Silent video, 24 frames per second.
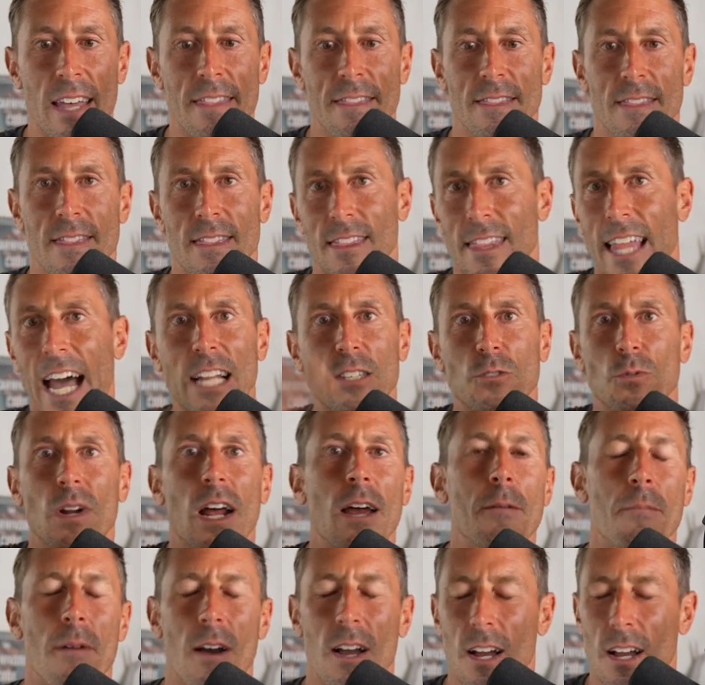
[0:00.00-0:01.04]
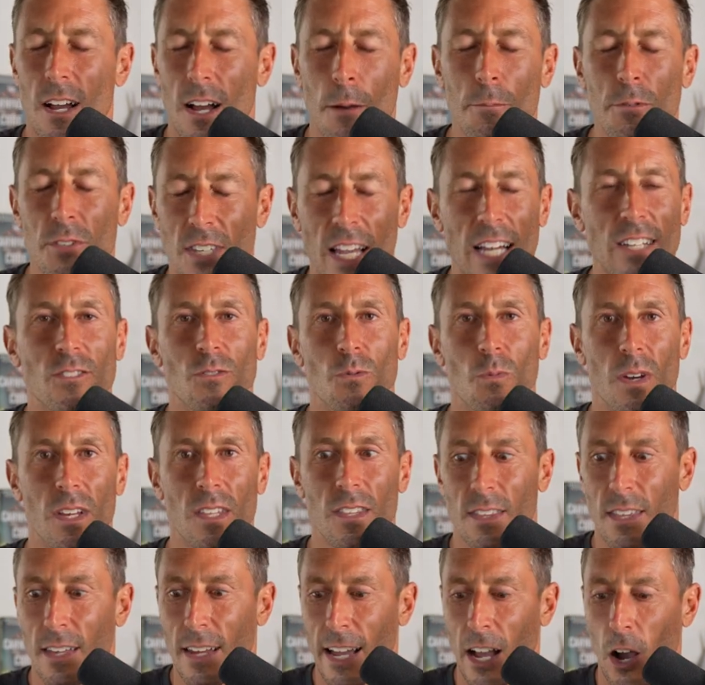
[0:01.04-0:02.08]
And that's what I'm obsessed with,